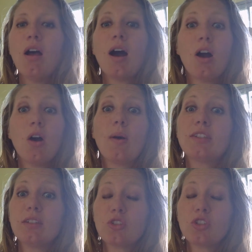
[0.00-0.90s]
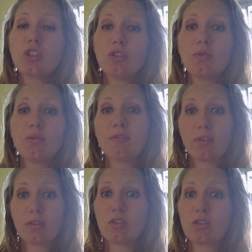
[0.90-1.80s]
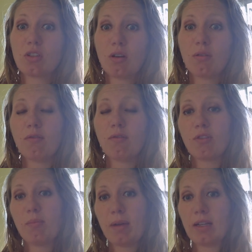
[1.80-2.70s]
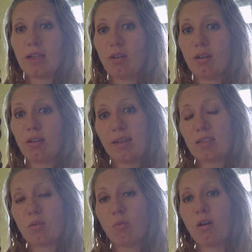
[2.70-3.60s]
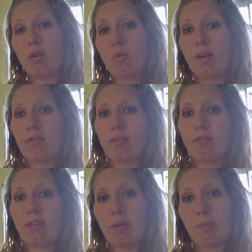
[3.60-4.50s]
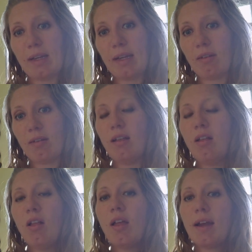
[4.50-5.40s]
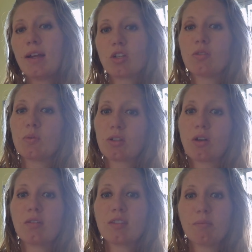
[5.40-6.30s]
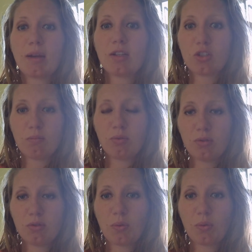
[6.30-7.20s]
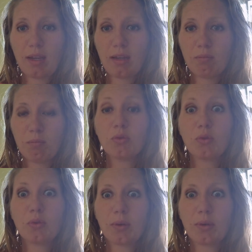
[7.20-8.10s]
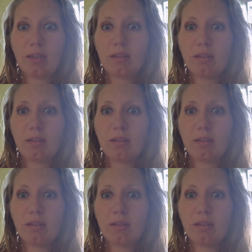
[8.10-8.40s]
Oh, I did choose for the stone for the backyard, like as a walkway for the fire pit area. I chose what's called a Sebastian blue-brown